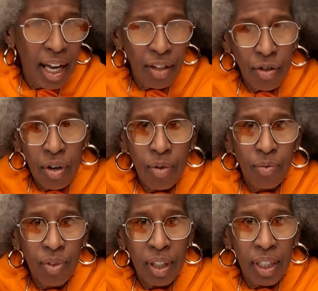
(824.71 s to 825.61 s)
and you don't
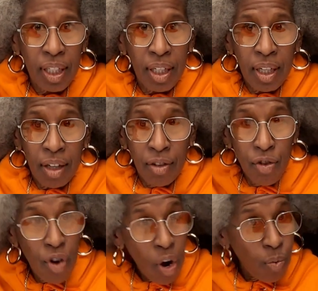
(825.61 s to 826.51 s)
really
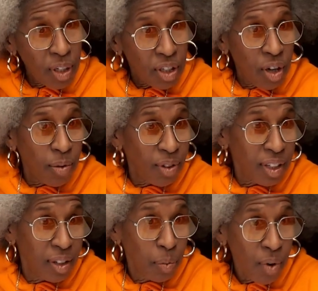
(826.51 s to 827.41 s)
know what's going on
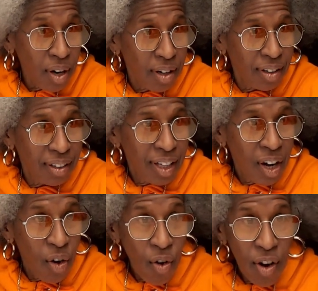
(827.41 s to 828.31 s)
in the world or mm-hmm.